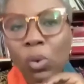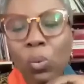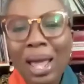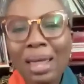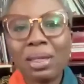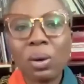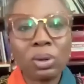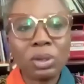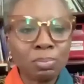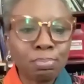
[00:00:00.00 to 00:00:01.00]
where there
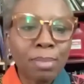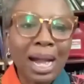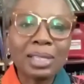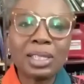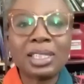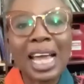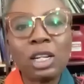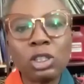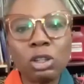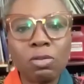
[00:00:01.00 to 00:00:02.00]
was marked
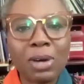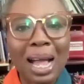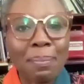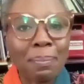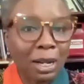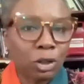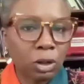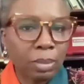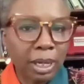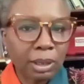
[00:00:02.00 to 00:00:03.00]
signs of
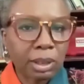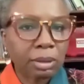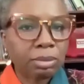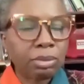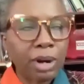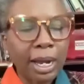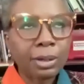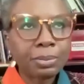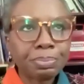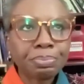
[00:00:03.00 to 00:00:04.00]
abandonment,
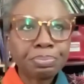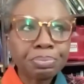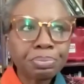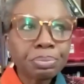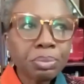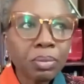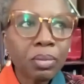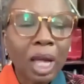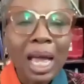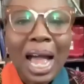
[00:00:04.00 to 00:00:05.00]
right?
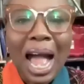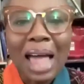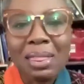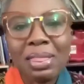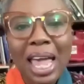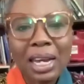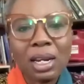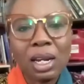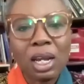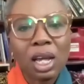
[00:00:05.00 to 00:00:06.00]
And
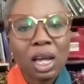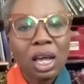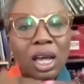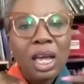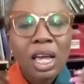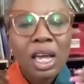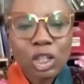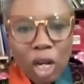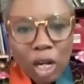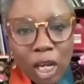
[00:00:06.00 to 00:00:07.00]
then
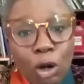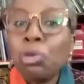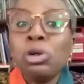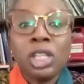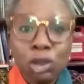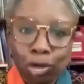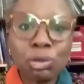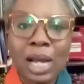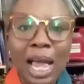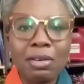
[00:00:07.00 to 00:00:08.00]
he cruises
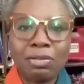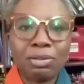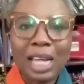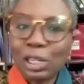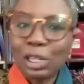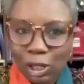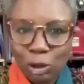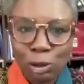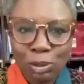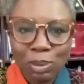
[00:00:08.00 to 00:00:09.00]
through life. That's what he
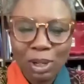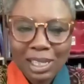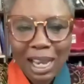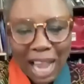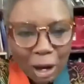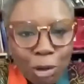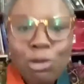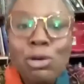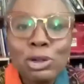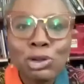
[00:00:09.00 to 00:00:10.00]
told me. He said, I
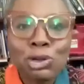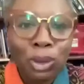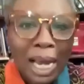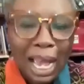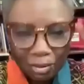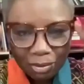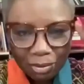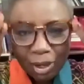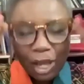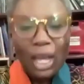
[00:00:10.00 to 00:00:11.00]
cruised through life.
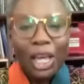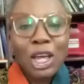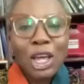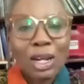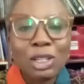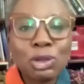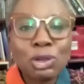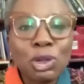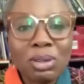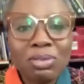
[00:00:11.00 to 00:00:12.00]
He got into
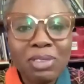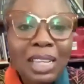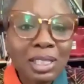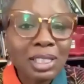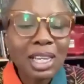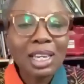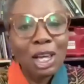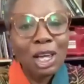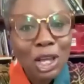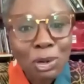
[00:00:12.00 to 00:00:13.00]
university.
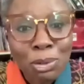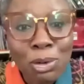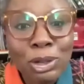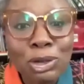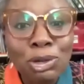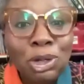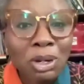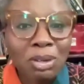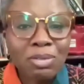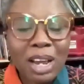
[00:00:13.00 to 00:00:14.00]
He cruised through
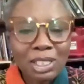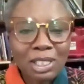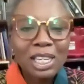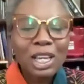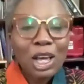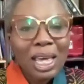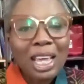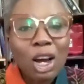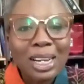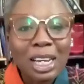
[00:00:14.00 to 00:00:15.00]
university.
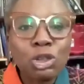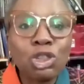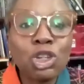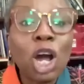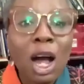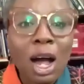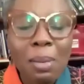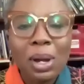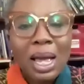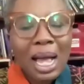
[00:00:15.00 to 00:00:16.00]
He got a
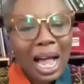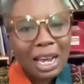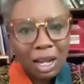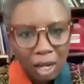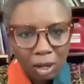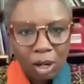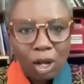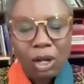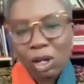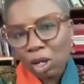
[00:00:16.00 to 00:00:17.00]
job, and
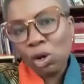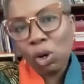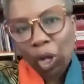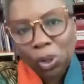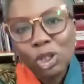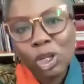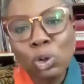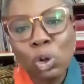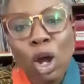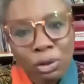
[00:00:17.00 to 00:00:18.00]
he was
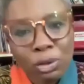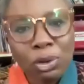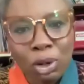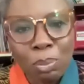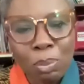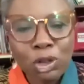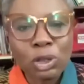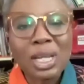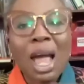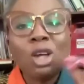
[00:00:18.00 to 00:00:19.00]
just going through the
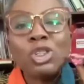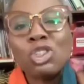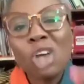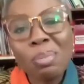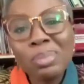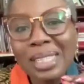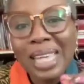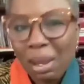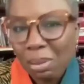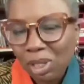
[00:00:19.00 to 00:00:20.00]
motions.
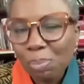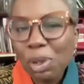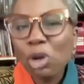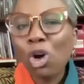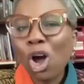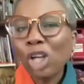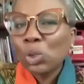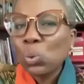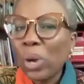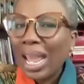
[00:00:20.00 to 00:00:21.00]
Sometimes
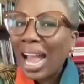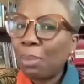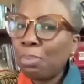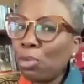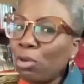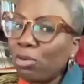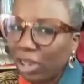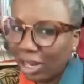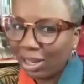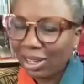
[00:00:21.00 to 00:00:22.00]
because we are
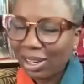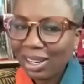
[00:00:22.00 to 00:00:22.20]
moving,